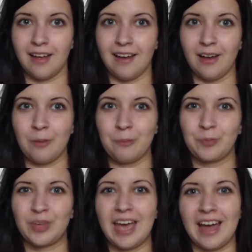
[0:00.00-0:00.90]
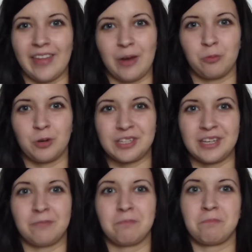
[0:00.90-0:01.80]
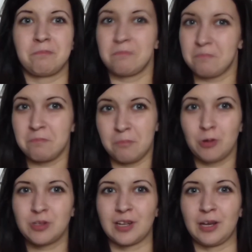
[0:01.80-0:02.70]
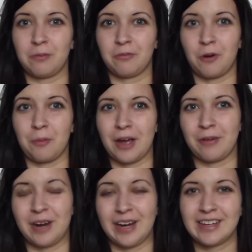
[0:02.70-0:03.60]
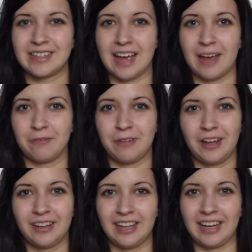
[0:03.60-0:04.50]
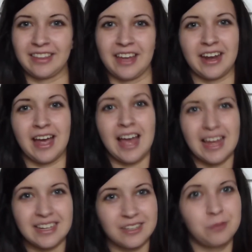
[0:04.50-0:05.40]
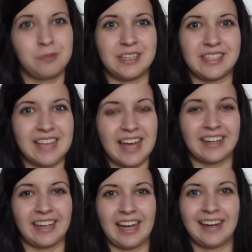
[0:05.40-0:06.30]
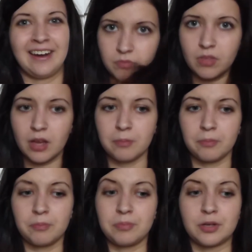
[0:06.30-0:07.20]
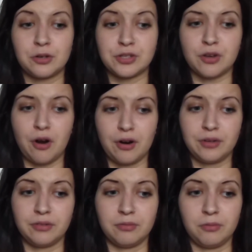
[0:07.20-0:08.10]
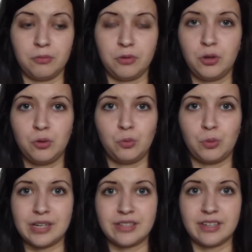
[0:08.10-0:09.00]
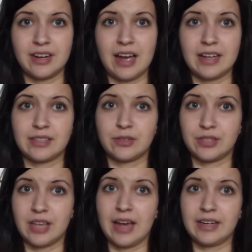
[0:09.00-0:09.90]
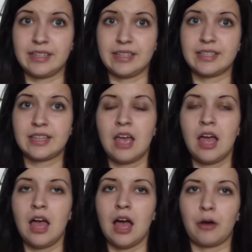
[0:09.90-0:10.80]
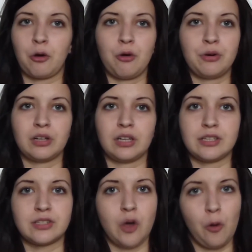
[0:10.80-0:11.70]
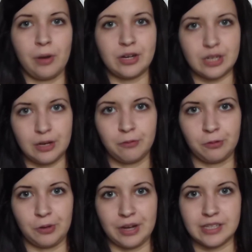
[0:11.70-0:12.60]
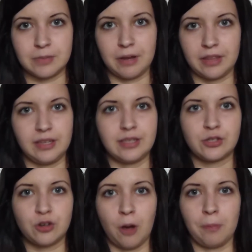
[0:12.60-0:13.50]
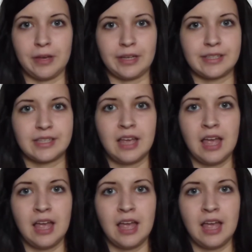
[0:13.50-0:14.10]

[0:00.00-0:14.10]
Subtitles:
Yeah, that was it mostly for my rant. I felt like that had to be said again, because our new westernized societies are currently so much influenced by these topics,